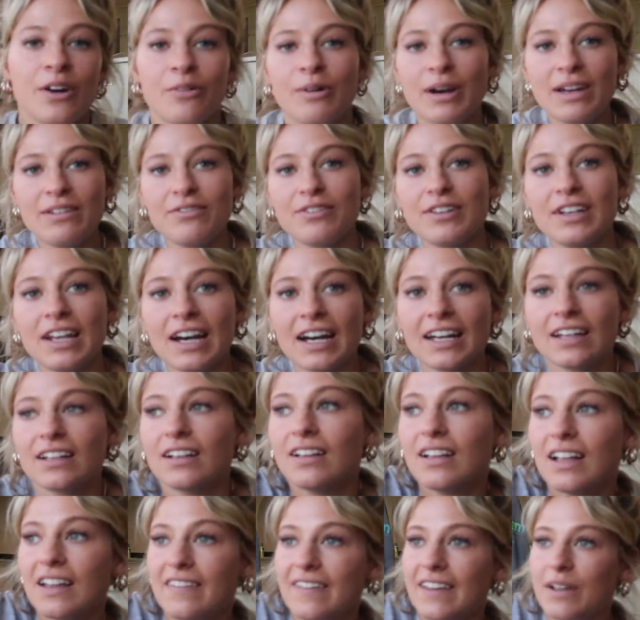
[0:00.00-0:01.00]
wait for
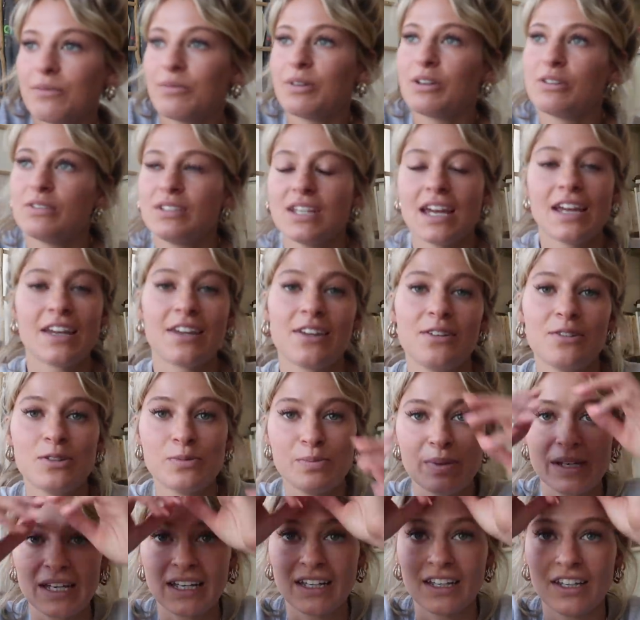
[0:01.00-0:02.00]
Niall and then we will take you
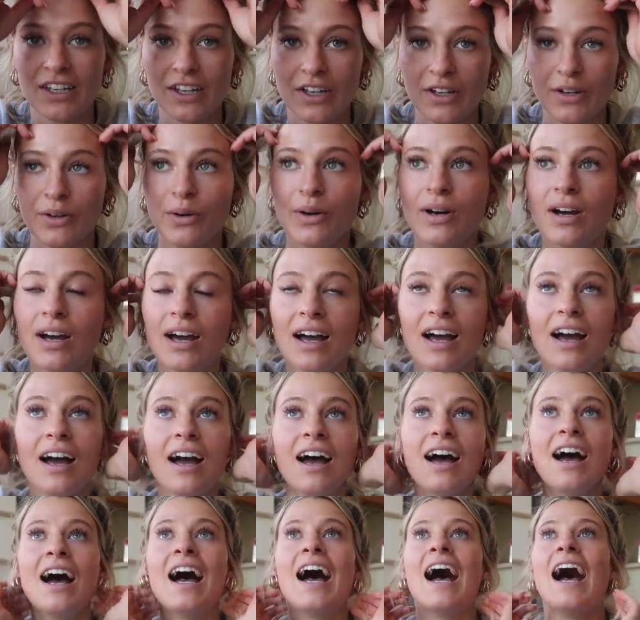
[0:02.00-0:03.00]
to B&Q.
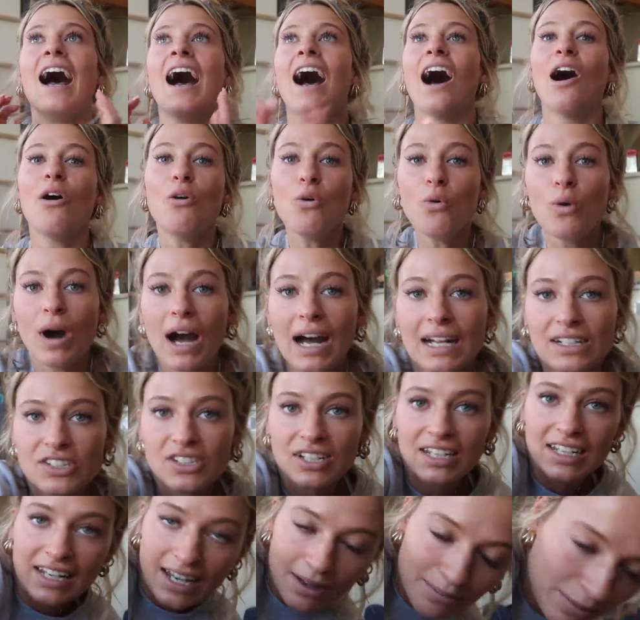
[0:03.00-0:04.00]
Oh,
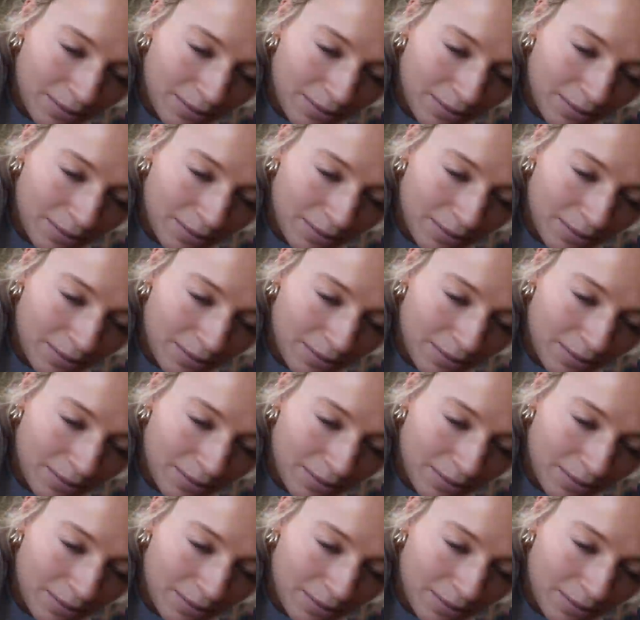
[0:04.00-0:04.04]
actually,